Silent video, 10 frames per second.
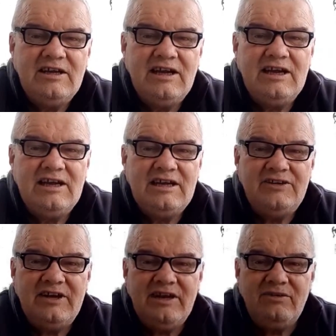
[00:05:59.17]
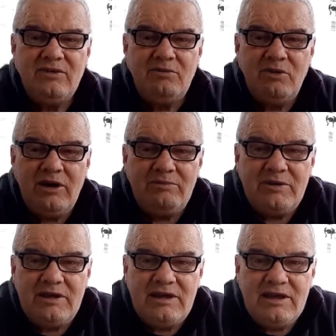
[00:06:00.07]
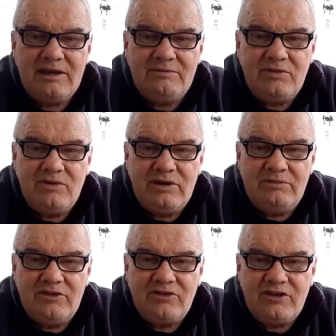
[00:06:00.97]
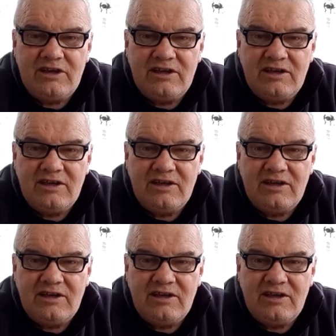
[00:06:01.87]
Now, or might be, well, let me see,